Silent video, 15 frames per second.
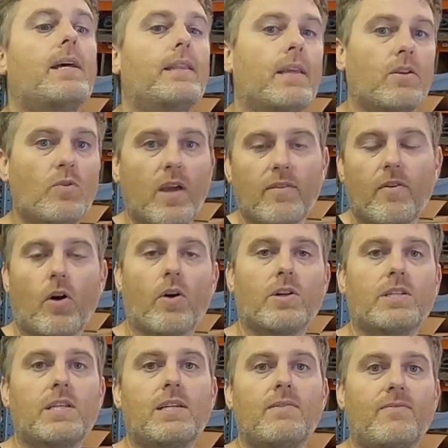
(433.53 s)
Then you have
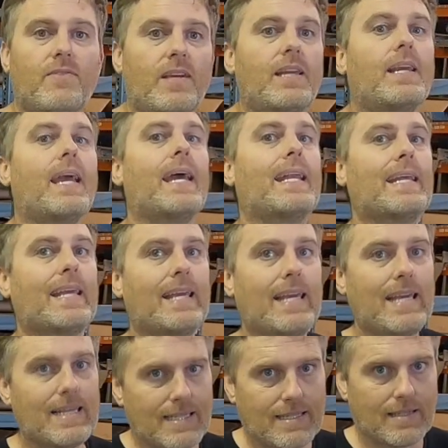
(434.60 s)
RTV
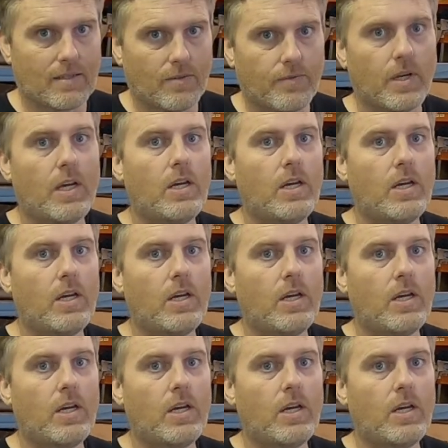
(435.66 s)
adhesive.